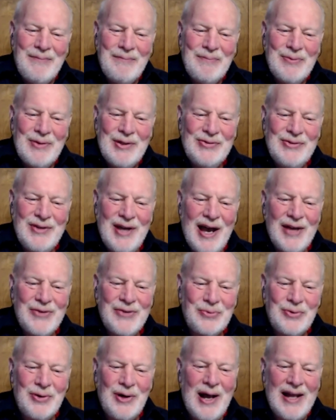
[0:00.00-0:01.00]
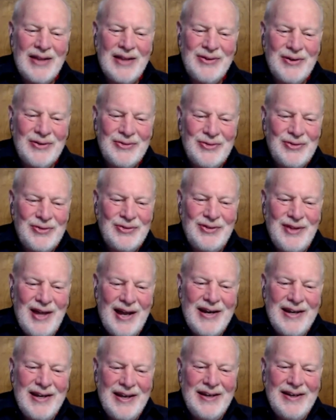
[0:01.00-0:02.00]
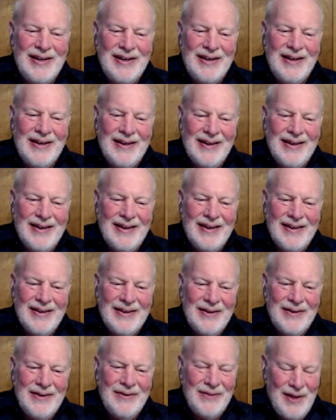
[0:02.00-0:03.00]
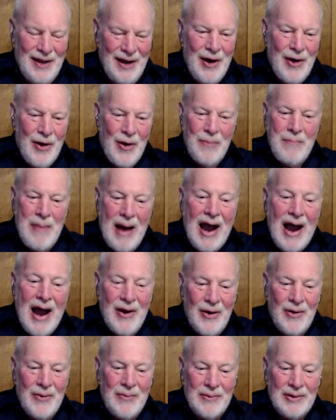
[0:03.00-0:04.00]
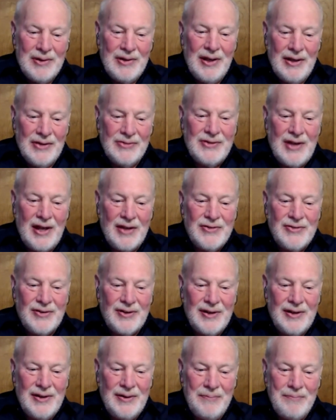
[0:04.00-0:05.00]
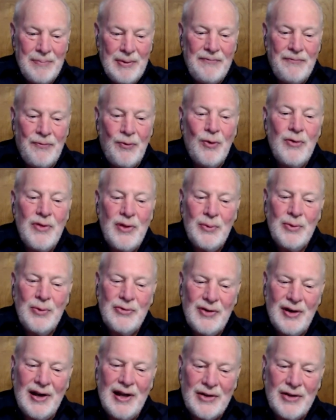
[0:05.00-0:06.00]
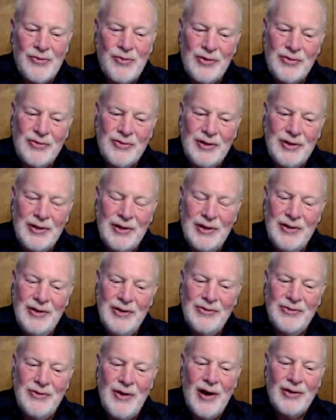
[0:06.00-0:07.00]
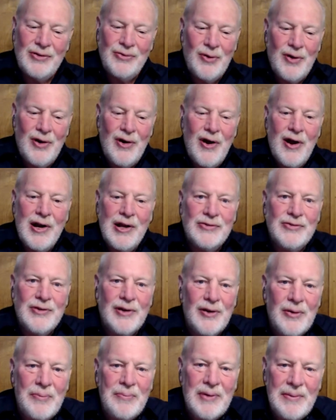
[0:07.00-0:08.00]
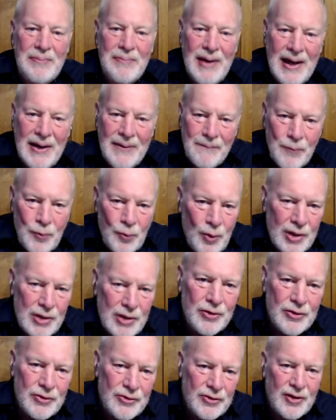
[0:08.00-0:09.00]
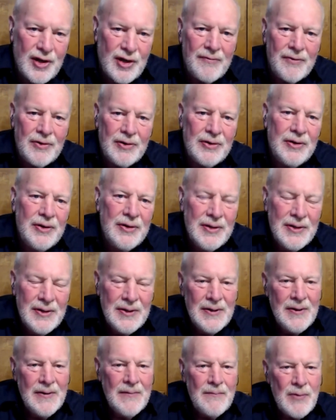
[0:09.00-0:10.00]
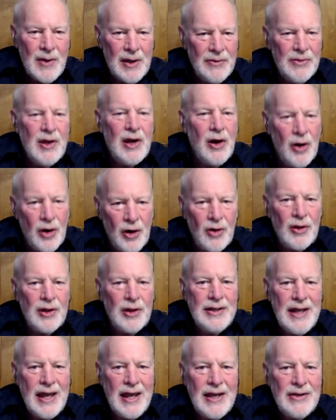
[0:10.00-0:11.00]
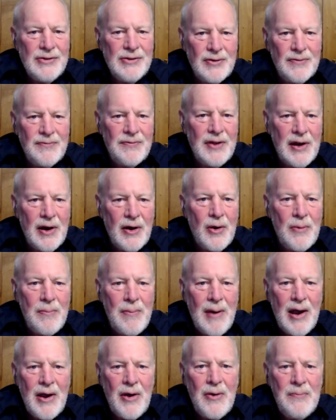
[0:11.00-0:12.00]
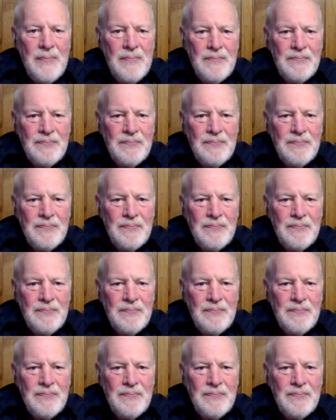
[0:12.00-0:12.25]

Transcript: these guys were out there studying the aerobiome, and essentially before there was electricity. Can you talk to our audience a little bit about what you discovered in the early days of the aerobiome?